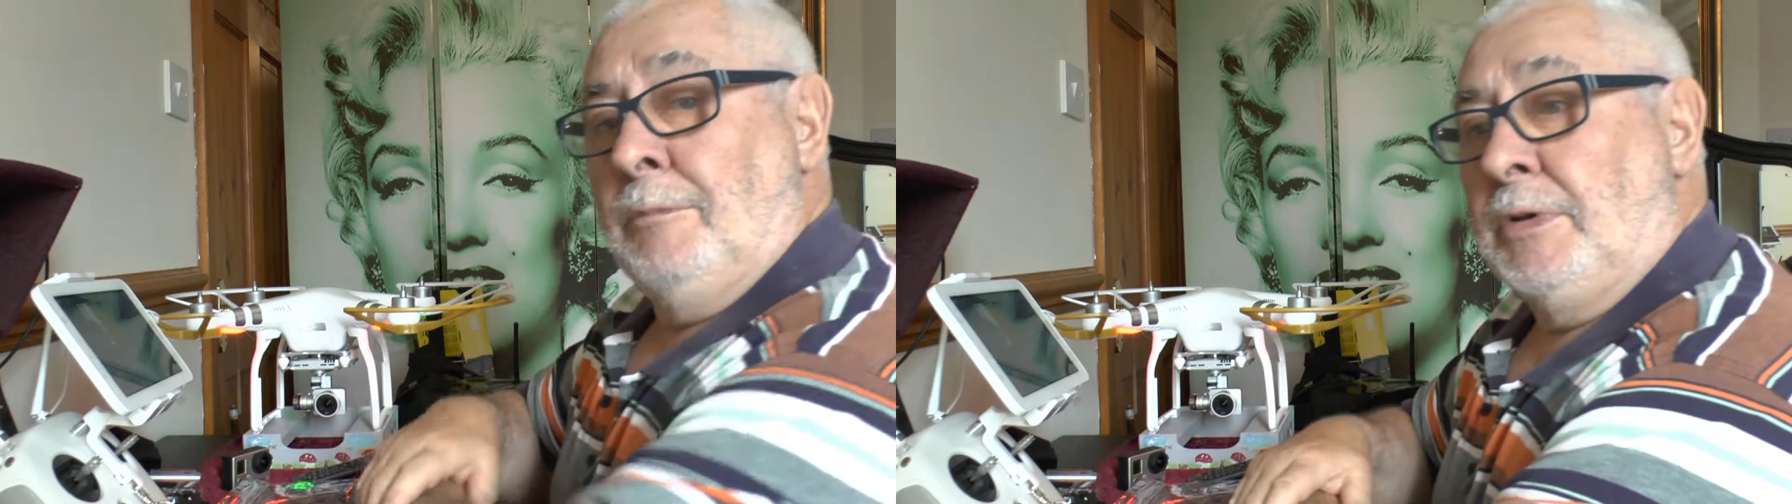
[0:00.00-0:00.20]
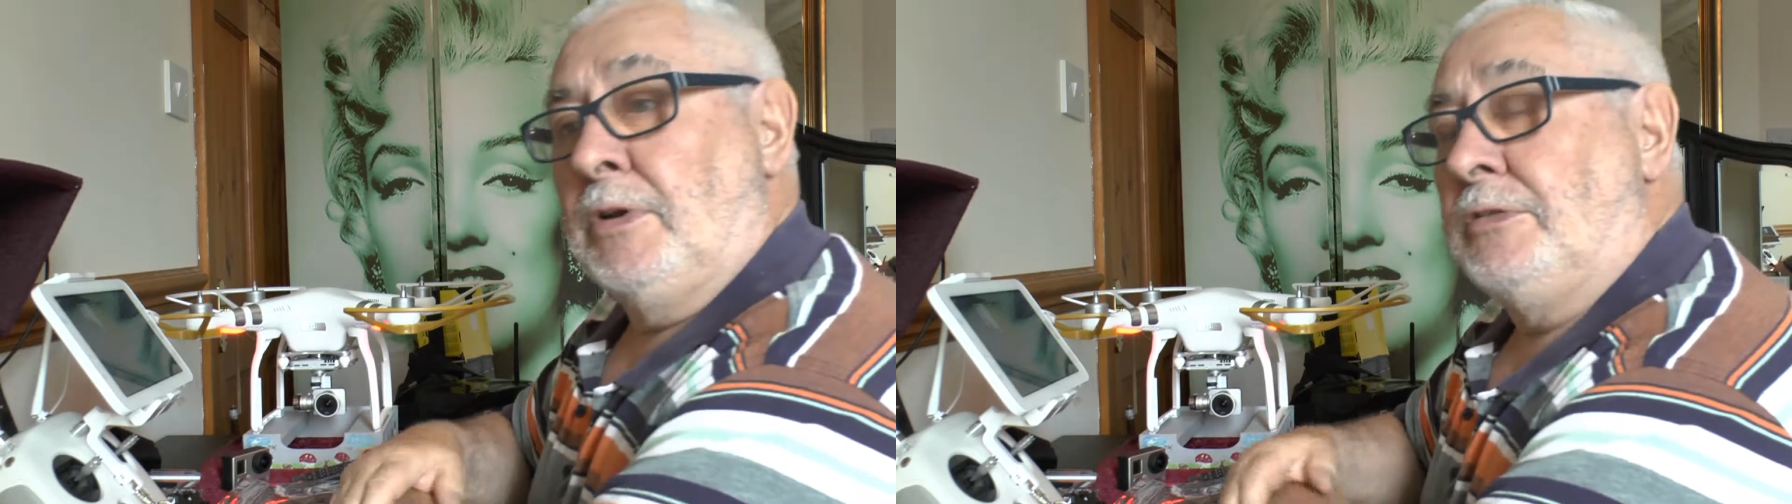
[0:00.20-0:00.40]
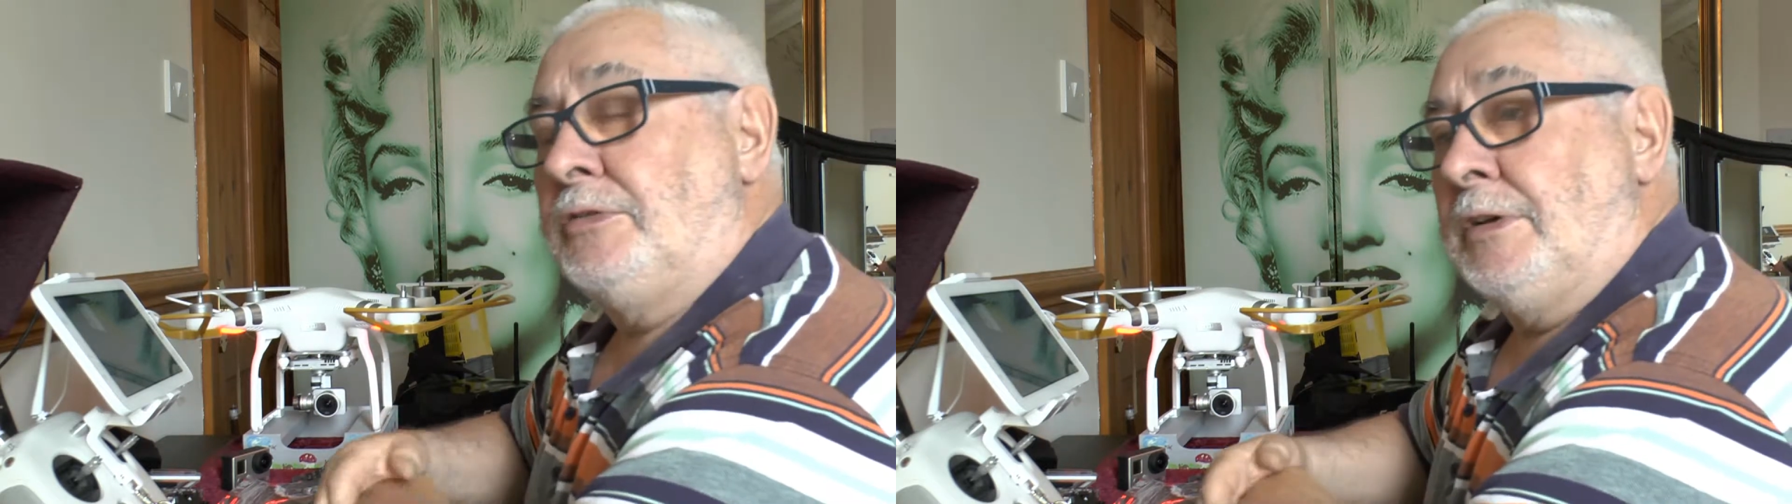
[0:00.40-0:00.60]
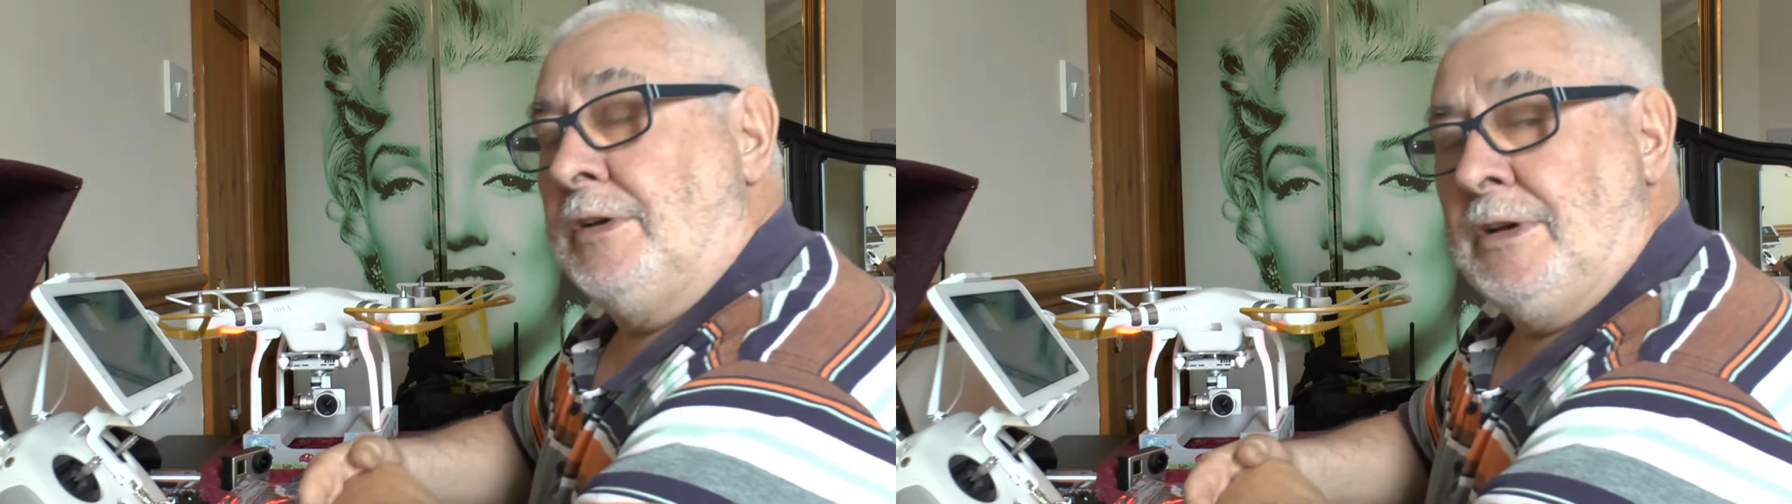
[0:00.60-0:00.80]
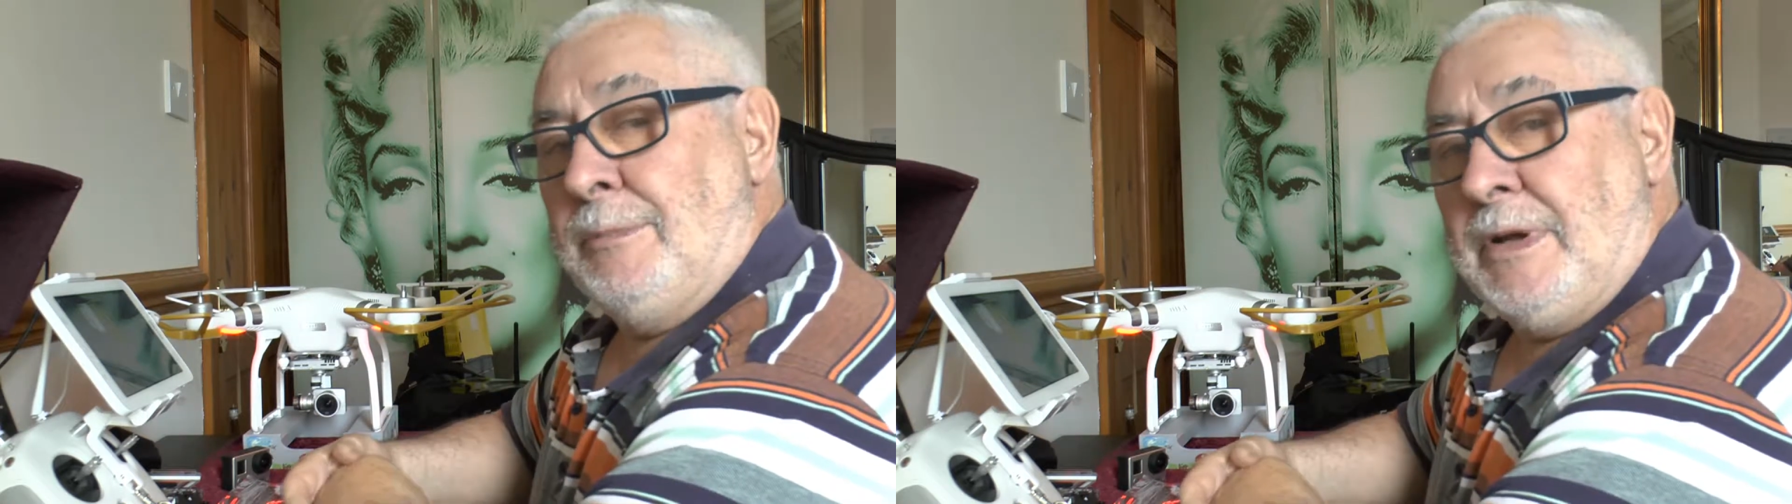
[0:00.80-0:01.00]
because
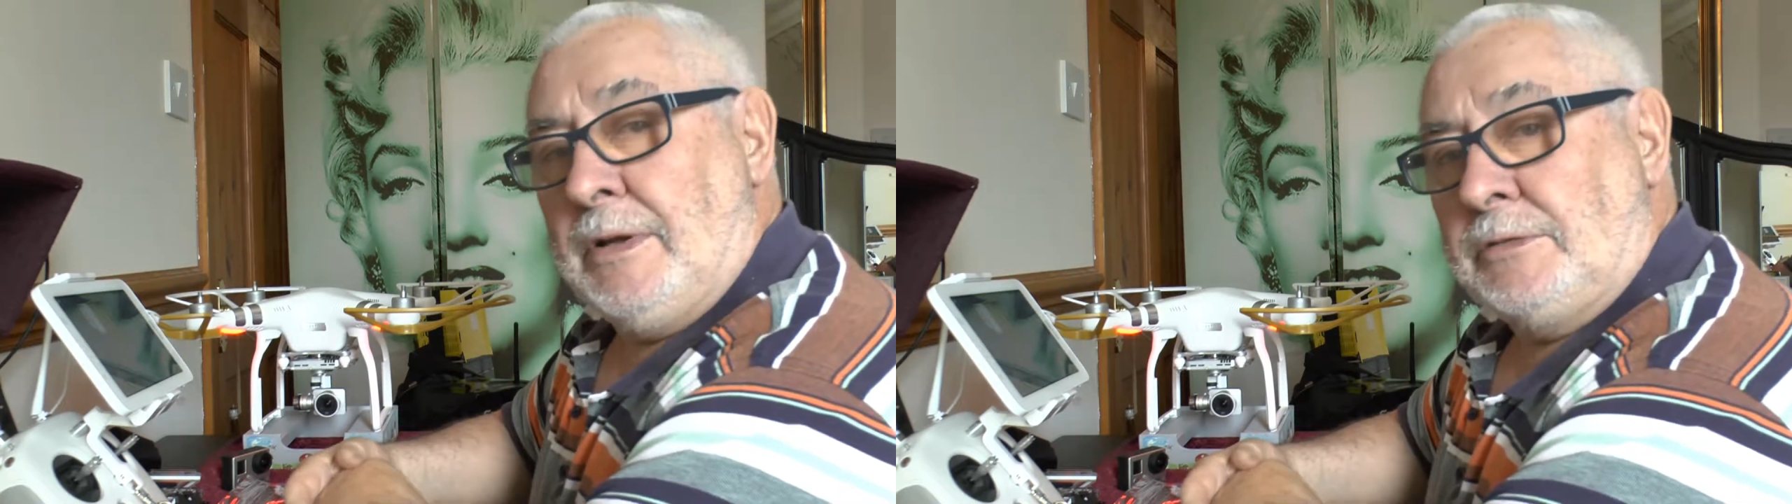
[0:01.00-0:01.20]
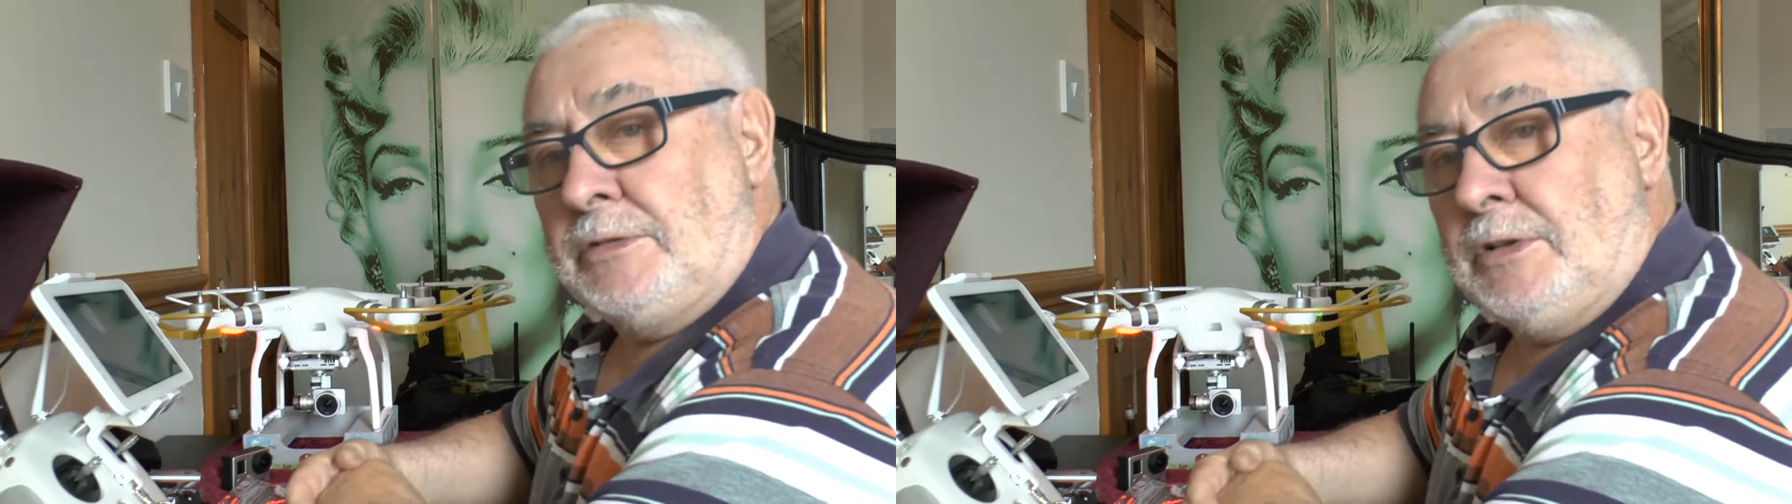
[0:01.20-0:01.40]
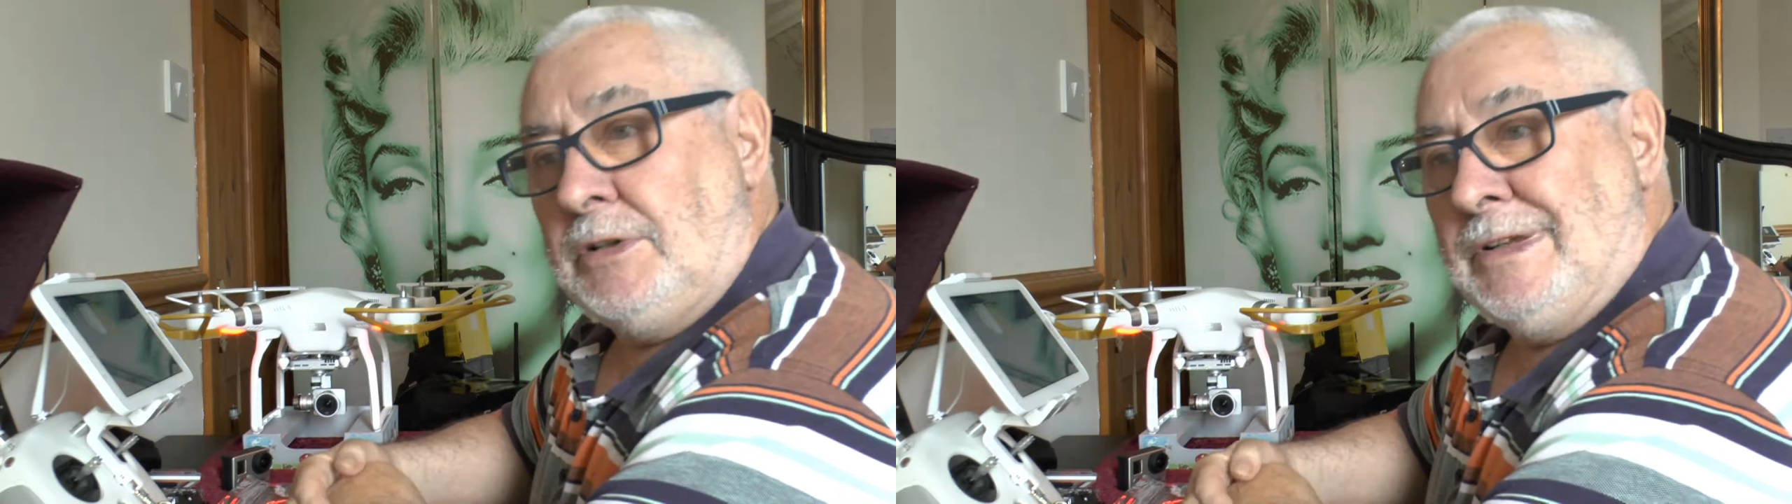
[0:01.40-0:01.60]
about